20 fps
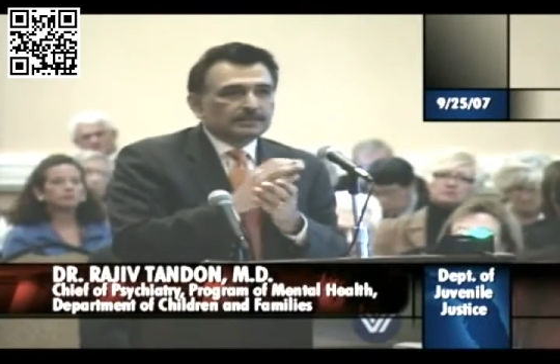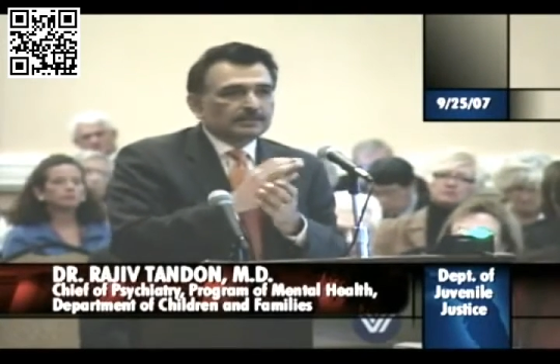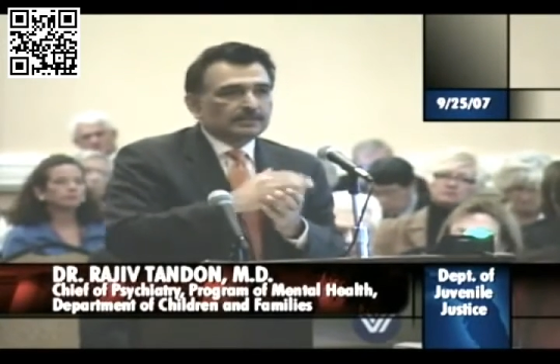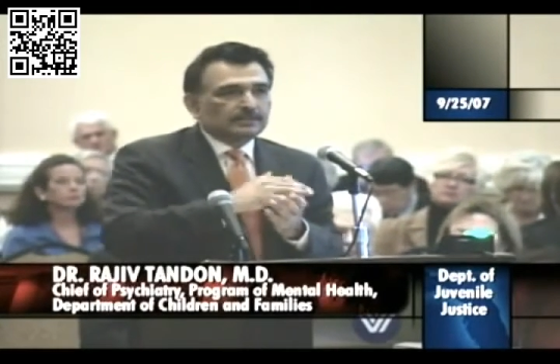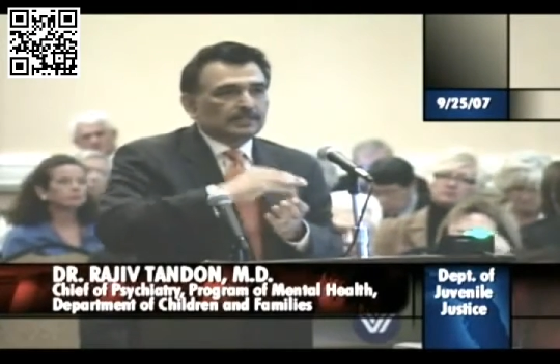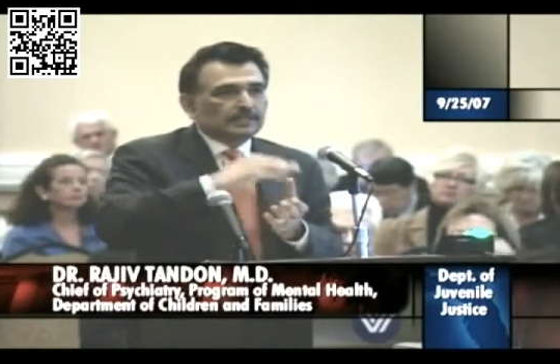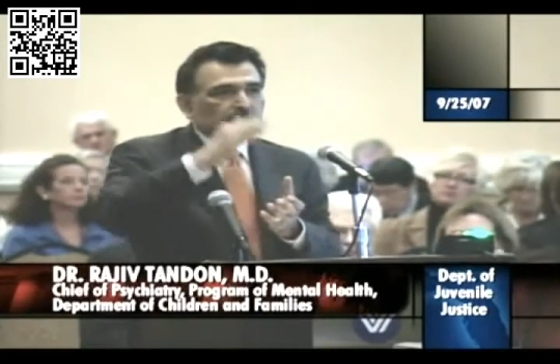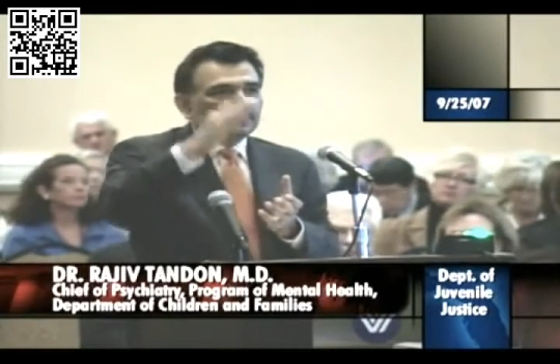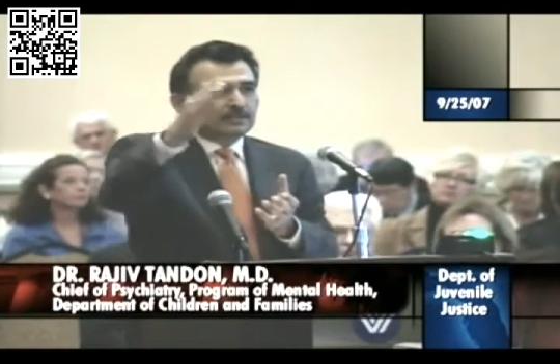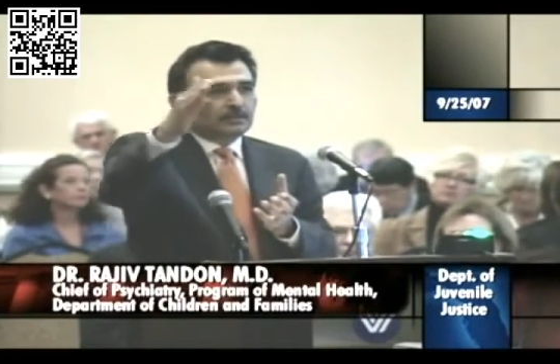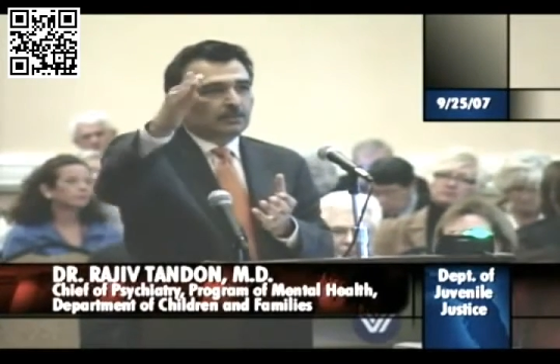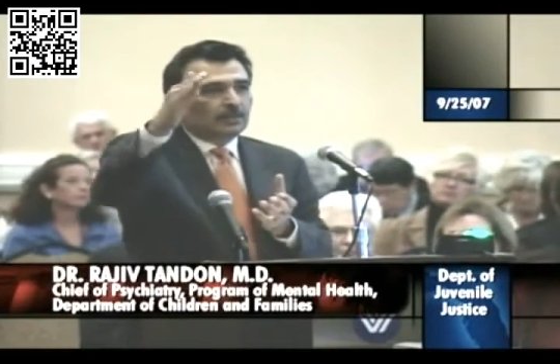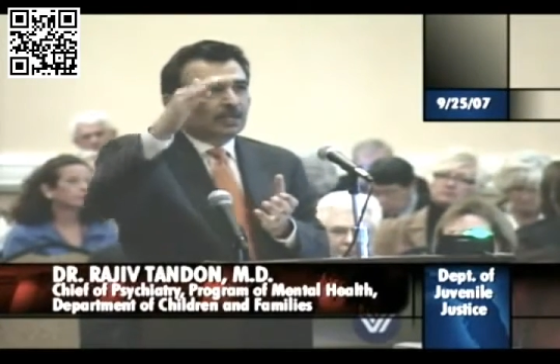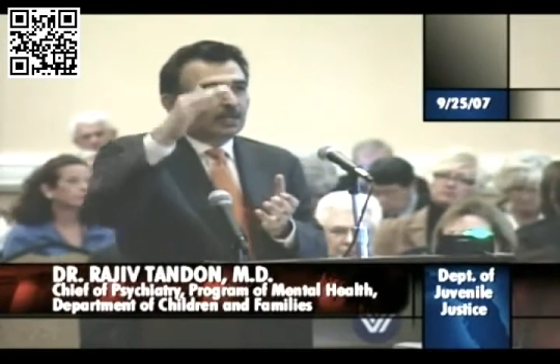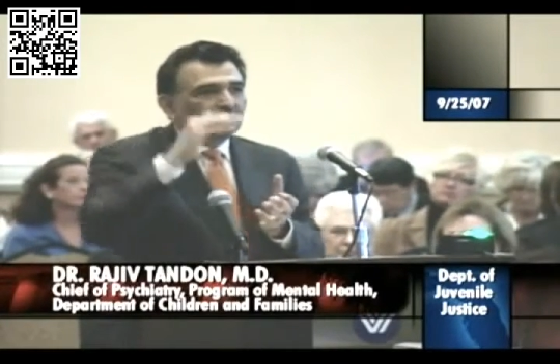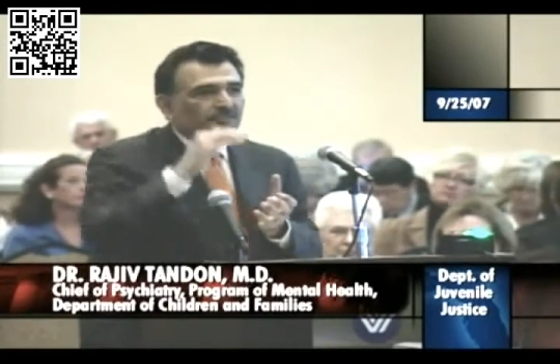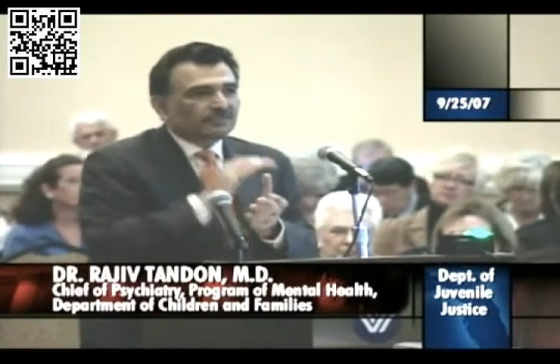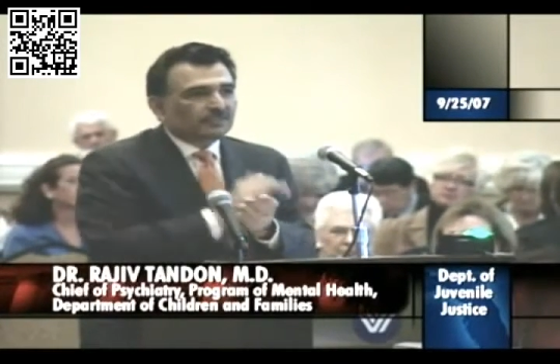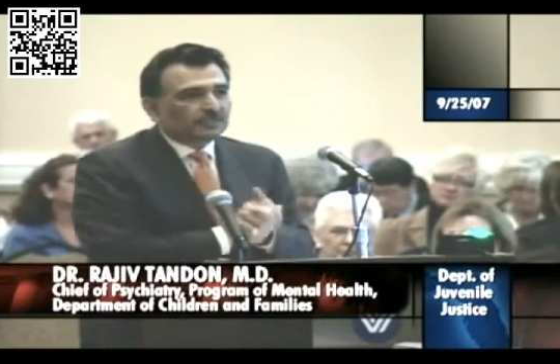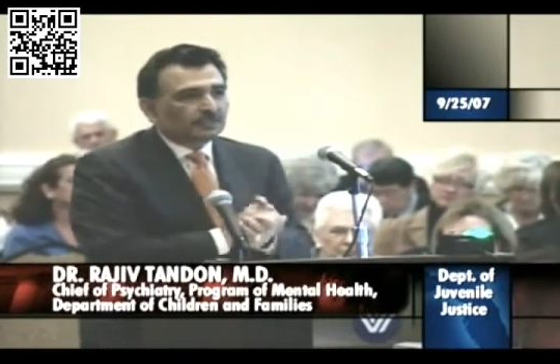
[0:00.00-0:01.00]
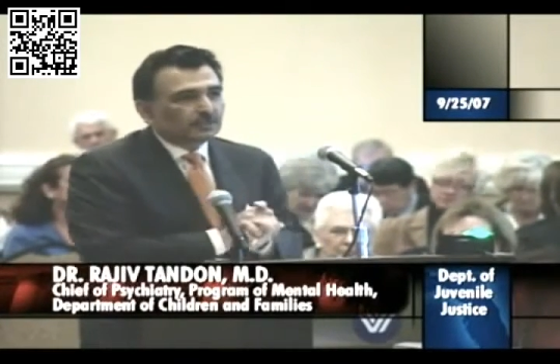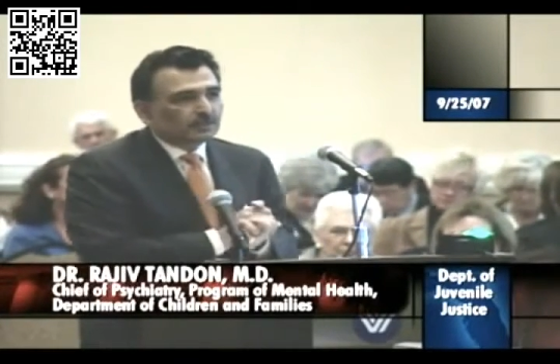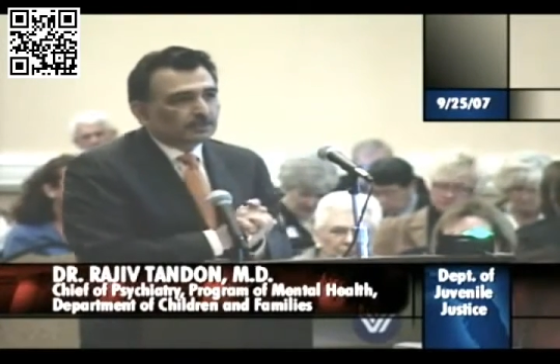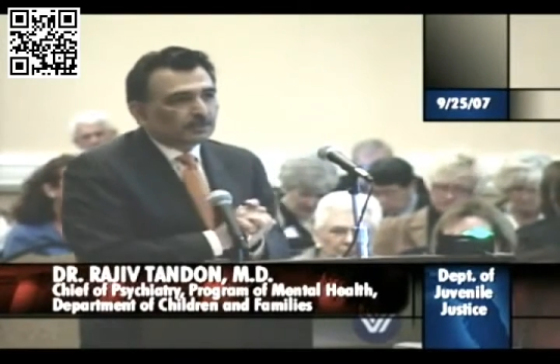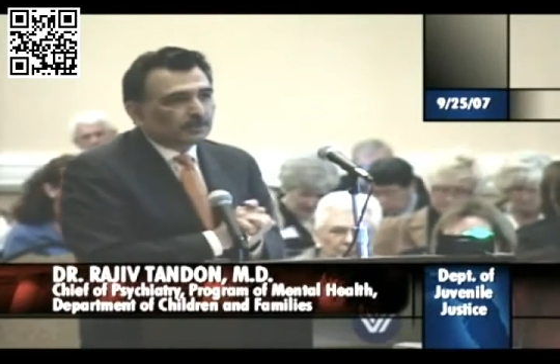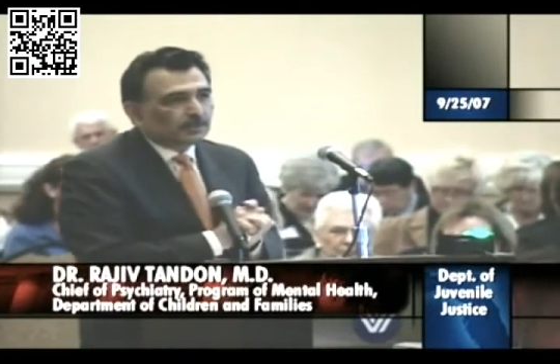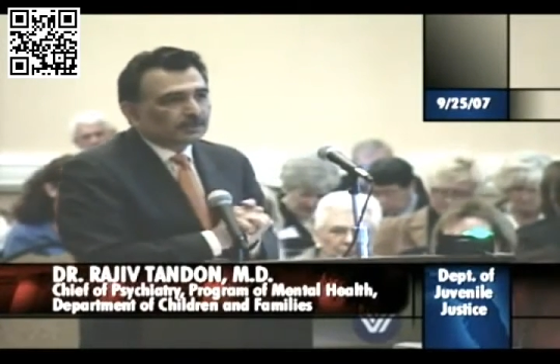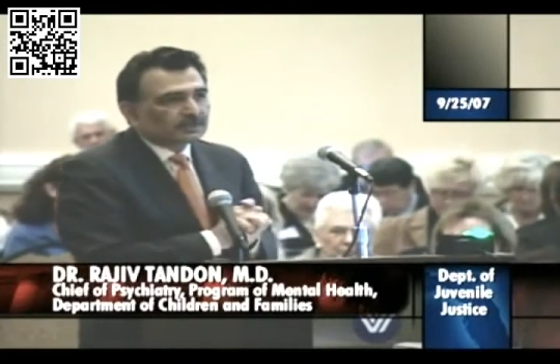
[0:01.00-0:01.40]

sends him off to